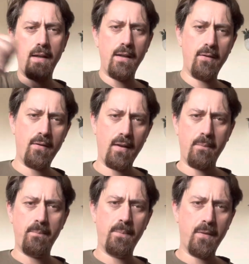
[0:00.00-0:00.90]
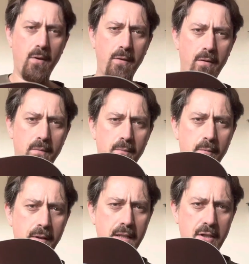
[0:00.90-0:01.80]
It's got this
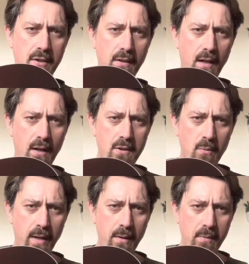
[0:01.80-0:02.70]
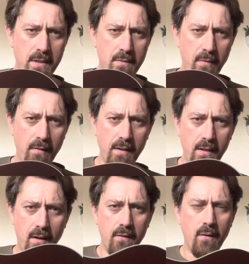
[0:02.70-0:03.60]
Venetian cutaway, which is very
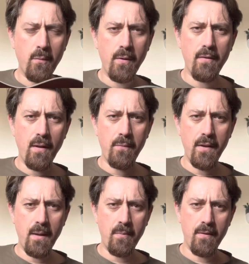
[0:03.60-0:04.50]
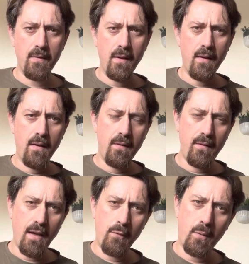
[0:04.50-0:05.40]
nice. I've always loved the Gibson
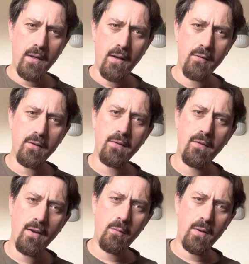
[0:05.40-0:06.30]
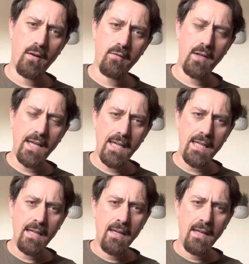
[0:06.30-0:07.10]
CF-100 and CF-100E